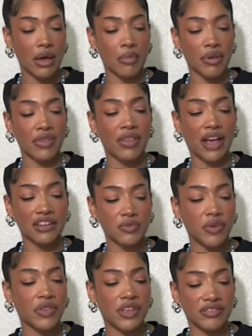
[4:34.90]
But that's
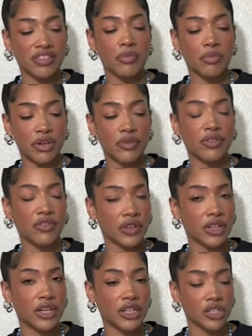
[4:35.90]
when things get pretty
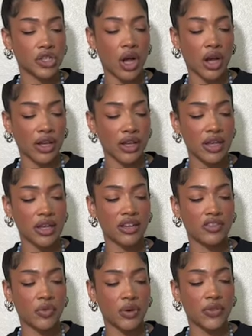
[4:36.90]
revealing and shocking
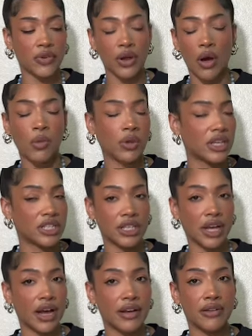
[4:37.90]
is where they're not willing to
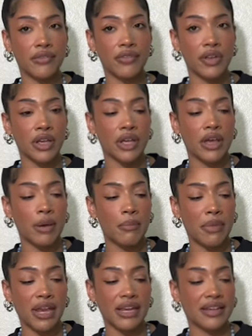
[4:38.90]
kind of
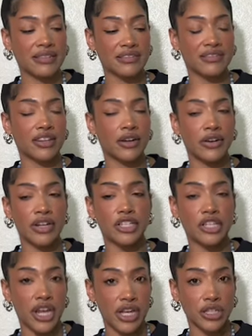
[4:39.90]
make necessary
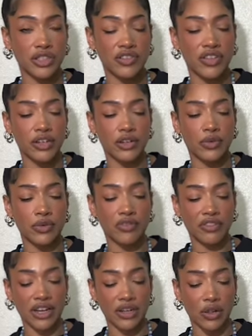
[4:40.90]
changes here and
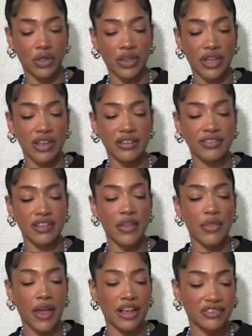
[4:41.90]
reflect on things.
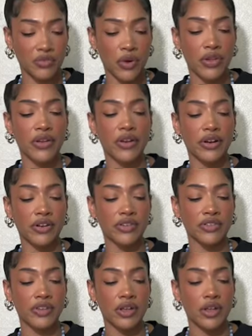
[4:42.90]
And that's where
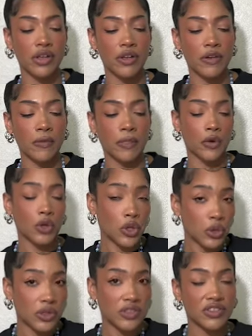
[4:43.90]
there's, they're
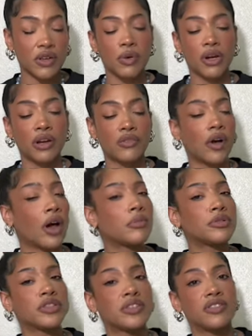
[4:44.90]
clueless, they run out of
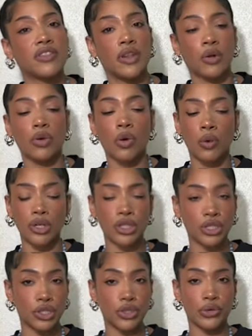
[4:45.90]
options and they don't know what to
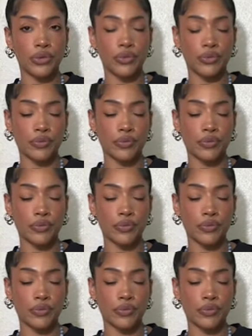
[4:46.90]
do.